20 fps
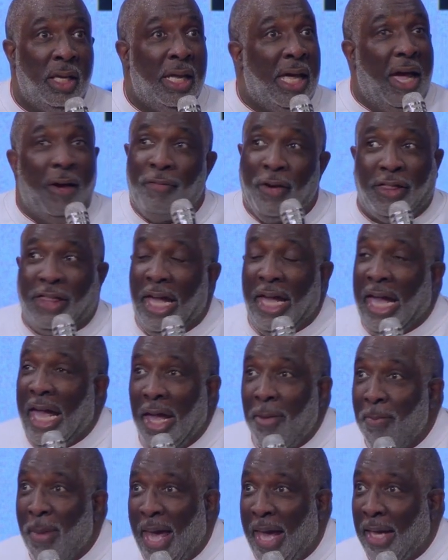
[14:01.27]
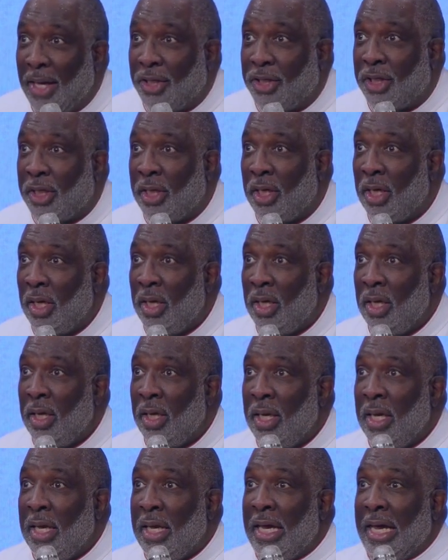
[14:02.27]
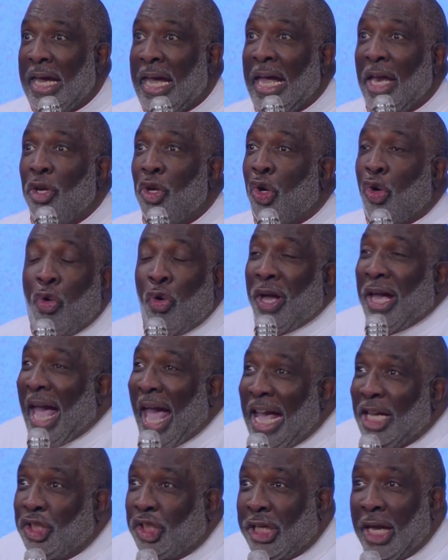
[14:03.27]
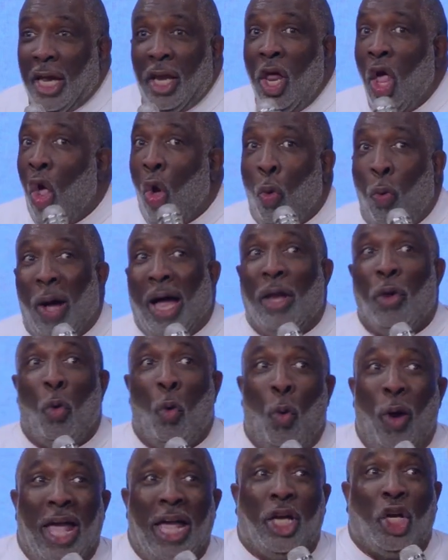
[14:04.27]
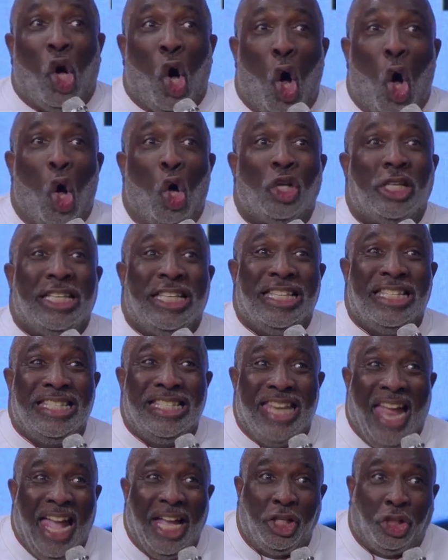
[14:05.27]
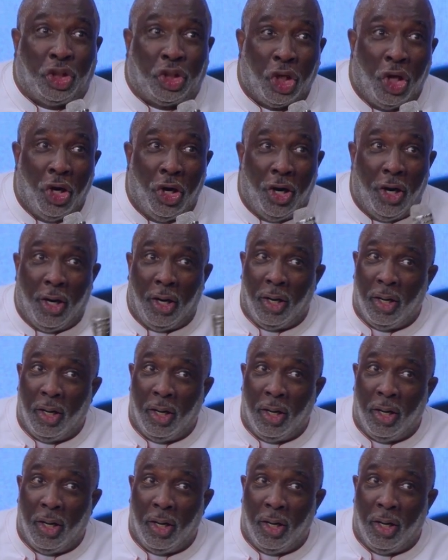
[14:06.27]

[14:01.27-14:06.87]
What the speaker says: everything he makes in creation, what we call nature.